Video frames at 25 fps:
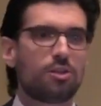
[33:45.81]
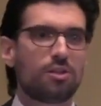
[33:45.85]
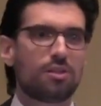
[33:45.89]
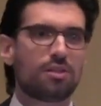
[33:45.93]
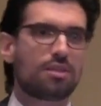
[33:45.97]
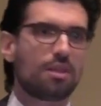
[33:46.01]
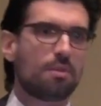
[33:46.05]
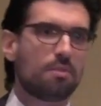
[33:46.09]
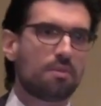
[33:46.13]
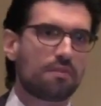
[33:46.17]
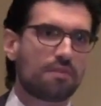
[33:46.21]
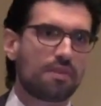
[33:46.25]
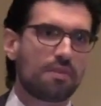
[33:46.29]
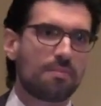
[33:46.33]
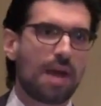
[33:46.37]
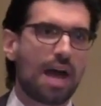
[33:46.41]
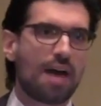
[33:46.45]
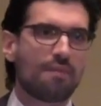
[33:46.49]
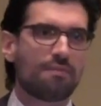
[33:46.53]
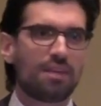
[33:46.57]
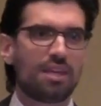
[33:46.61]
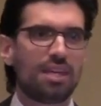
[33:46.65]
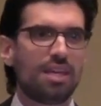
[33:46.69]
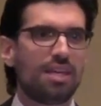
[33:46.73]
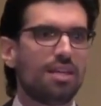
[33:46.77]
and some of them
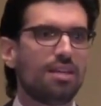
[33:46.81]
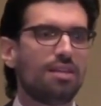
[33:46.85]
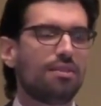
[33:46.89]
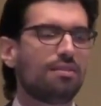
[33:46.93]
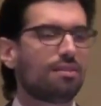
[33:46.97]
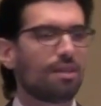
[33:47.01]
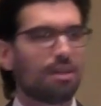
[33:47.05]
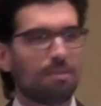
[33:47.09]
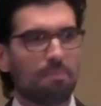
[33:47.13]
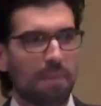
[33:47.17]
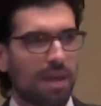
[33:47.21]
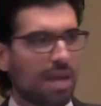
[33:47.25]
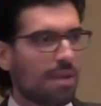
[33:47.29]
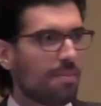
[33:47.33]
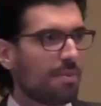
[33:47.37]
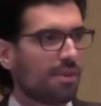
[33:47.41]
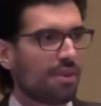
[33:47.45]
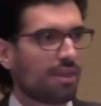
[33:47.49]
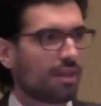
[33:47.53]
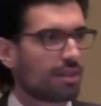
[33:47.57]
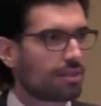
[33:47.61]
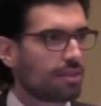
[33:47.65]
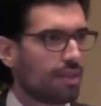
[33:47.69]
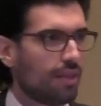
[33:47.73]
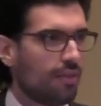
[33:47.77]
have kids, and maybe
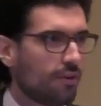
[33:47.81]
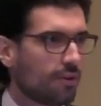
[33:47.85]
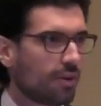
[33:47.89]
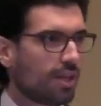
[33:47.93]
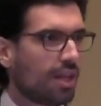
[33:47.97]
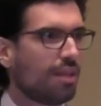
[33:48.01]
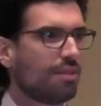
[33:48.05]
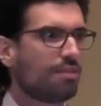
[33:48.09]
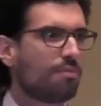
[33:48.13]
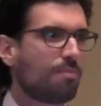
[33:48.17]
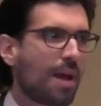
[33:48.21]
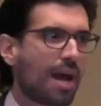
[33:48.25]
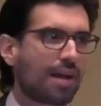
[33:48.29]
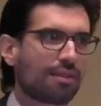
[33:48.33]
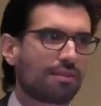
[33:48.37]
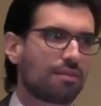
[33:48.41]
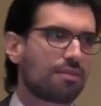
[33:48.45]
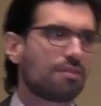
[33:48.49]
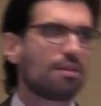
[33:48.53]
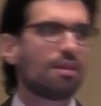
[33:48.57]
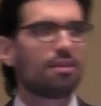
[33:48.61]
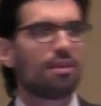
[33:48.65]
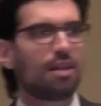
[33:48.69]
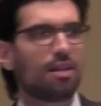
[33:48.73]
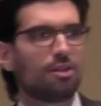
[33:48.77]
they'll send their kids back to
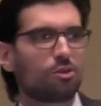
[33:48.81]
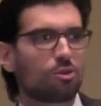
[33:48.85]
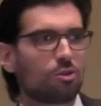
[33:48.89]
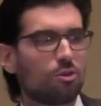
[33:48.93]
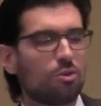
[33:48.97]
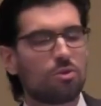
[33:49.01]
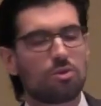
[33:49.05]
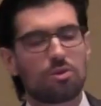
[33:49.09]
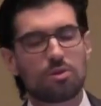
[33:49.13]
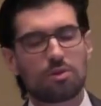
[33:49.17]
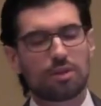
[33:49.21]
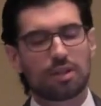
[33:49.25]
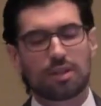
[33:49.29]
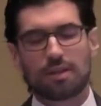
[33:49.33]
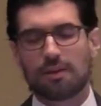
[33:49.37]
Sunday school,